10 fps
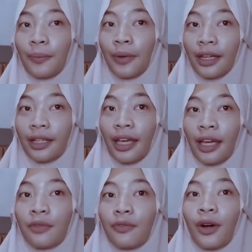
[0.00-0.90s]
back
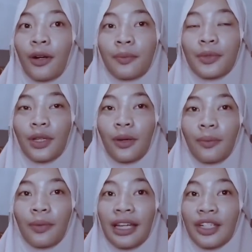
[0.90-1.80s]
and form
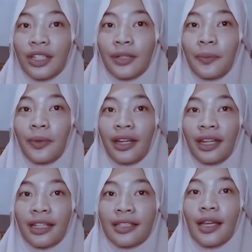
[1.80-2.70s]
some larger
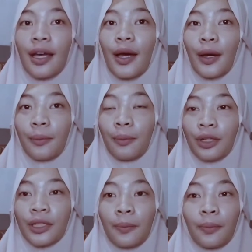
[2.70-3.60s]
meanings
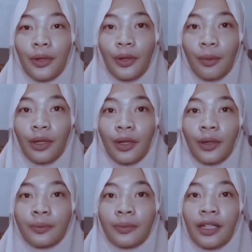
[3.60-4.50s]
about the
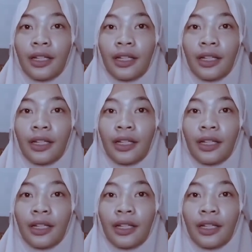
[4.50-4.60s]
phenomenon